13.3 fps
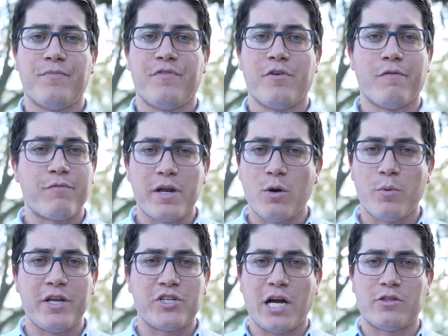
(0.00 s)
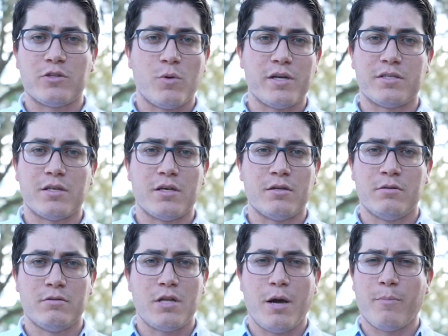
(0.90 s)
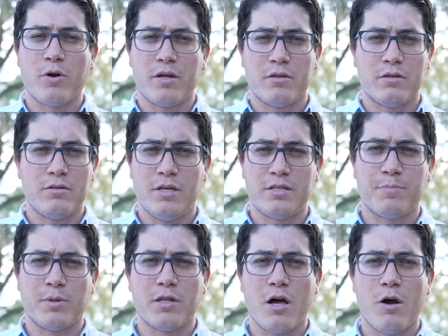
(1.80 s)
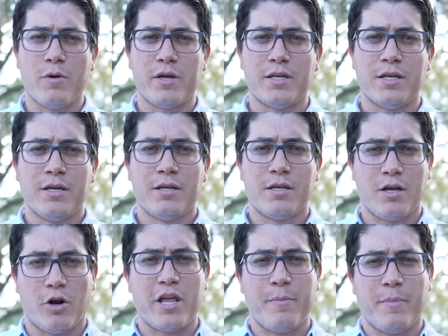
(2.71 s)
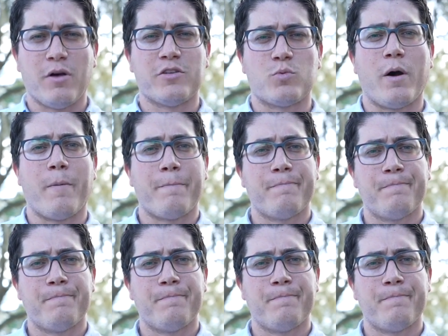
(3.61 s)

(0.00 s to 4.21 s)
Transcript: Feel free to reach out to us. The number is below and our email as well.